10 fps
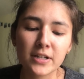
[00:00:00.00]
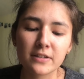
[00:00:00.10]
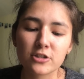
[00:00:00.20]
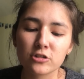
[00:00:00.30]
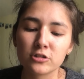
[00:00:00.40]
in the
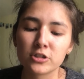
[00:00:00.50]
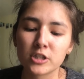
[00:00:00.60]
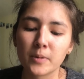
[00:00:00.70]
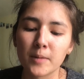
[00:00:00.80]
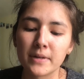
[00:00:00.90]
children's
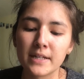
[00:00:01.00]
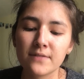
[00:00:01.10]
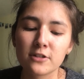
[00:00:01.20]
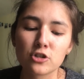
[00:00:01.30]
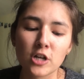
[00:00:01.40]
department
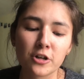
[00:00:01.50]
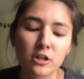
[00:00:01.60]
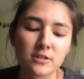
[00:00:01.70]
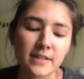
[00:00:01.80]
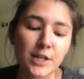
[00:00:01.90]
even shared her
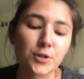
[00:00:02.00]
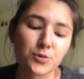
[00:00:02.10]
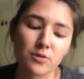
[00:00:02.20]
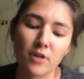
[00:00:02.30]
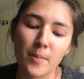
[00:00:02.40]
sandwich
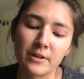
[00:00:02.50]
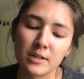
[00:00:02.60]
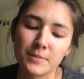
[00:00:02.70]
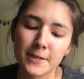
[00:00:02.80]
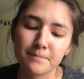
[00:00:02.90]
with Robin and
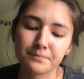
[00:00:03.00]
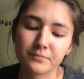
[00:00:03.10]
me.